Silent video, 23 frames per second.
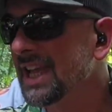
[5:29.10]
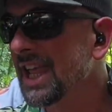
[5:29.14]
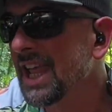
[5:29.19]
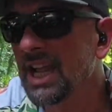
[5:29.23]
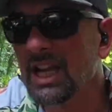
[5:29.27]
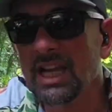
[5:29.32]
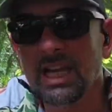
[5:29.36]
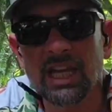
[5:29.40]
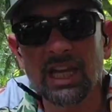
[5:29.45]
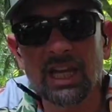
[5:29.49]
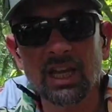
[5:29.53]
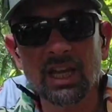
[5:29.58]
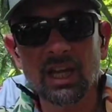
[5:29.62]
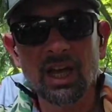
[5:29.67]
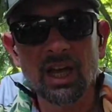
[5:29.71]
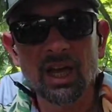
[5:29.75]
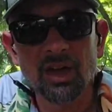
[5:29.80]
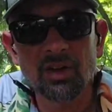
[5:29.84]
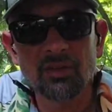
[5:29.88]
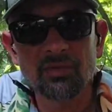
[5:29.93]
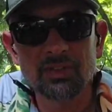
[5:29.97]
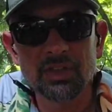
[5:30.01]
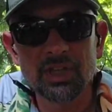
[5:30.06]
at any
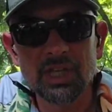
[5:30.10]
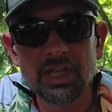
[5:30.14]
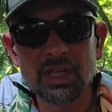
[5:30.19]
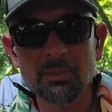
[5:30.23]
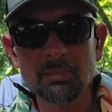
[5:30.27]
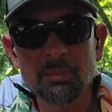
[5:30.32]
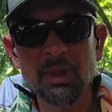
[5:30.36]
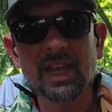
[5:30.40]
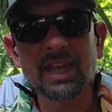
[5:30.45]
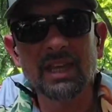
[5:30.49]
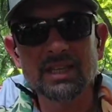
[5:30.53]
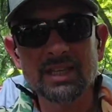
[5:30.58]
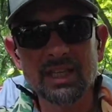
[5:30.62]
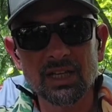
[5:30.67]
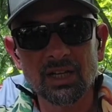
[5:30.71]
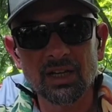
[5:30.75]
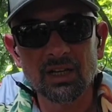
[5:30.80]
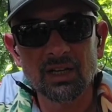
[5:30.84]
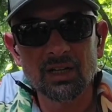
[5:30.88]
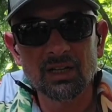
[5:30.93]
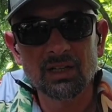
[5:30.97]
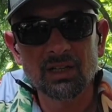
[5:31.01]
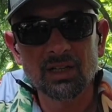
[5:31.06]
of the bays
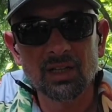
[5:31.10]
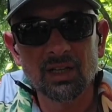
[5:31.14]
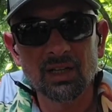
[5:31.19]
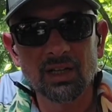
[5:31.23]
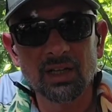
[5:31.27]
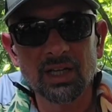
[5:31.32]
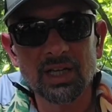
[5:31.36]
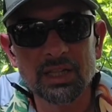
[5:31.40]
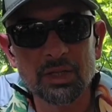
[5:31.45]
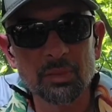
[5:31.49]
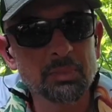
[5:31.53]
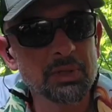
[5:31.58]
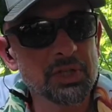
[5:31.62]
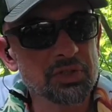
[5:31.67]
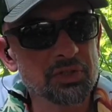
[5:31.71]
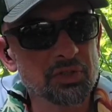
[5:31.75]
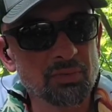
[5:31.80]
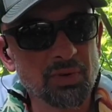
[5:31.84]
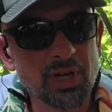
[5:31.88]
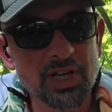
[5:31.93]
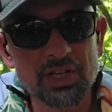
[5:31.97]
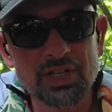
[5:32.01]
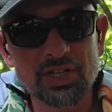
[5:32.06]
here at the
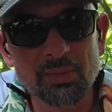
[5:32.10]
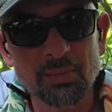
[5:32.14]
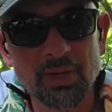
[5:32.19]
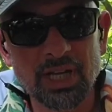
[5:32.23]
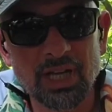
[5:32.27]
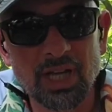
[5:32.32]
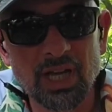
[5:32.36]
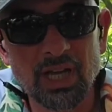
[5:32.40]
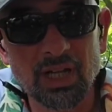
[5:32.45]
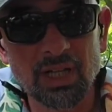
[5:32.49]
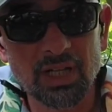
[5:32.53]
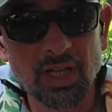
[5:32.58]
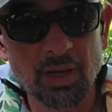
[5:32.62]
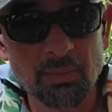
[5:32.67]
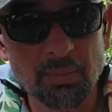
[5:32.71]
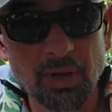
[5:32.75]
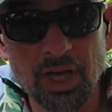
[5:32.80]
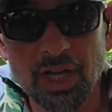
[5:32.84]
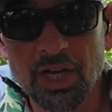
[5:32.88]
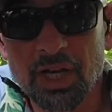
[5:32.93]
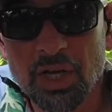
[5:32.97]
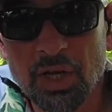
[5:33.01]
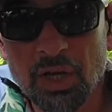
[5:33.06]
pistol ranges at my gun club,
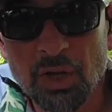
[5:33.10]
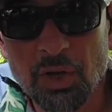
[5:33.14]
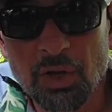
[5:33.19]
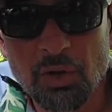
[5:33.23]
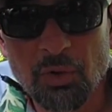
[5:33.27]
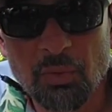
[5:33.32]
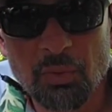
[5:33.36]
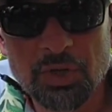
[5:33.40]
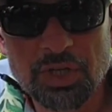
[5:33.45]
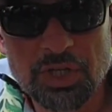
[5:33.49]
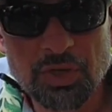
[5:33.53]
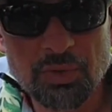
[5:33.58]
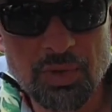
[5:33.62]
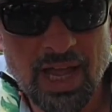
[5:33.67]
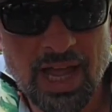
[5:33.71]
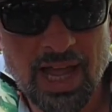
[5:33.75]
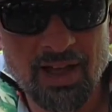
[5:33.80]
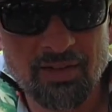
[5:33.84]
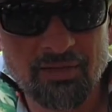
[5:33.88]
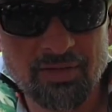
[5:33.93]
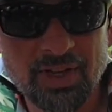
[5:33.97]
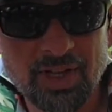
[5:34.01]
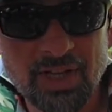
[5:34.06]
but do
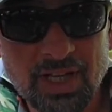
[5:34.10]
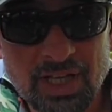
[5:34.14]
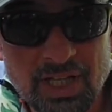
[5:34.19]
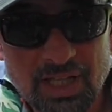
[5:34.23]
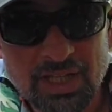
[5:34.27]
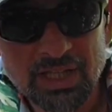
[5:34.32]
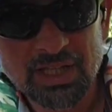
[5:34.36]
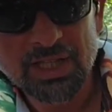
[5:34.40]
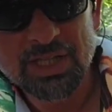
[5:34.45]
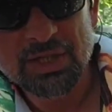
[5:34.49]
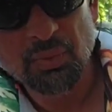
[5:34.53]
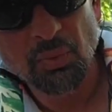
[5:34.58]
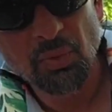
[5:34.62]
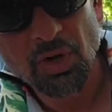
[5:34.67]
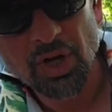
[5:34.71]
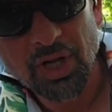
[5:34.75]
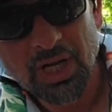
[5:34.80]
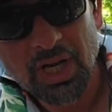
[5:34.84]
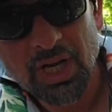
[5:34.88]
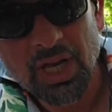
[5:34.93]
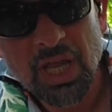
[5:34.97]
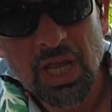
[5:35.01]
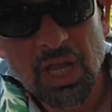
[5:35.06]
have this
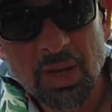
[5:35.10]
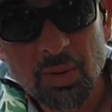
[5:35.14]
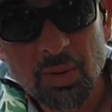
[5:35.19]
one